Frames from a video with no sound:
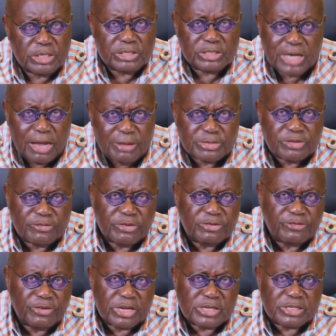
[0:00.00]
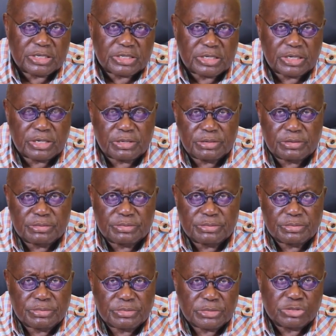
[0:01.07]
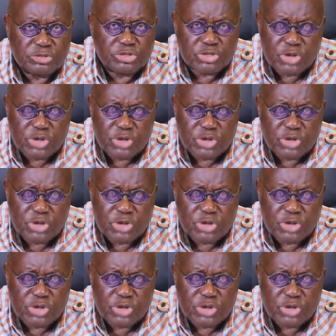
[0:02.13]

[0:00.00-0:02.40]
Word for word: in times of adversity and